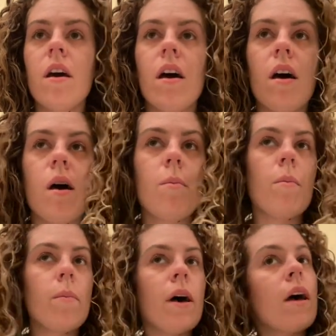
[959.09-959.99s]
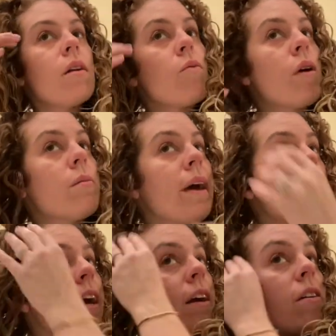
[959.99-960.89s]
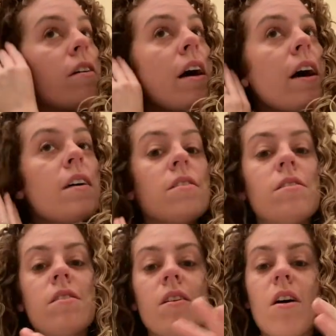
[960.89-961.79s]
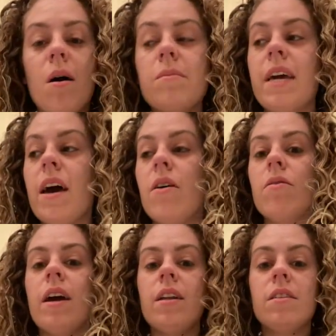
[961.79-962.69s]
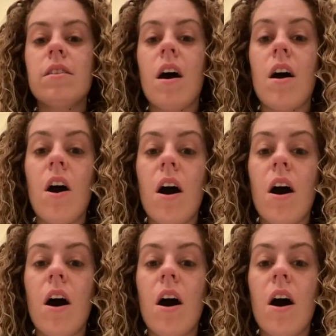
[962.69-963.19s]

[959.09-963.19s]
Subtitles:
but when my hair has calmed down and it's not hot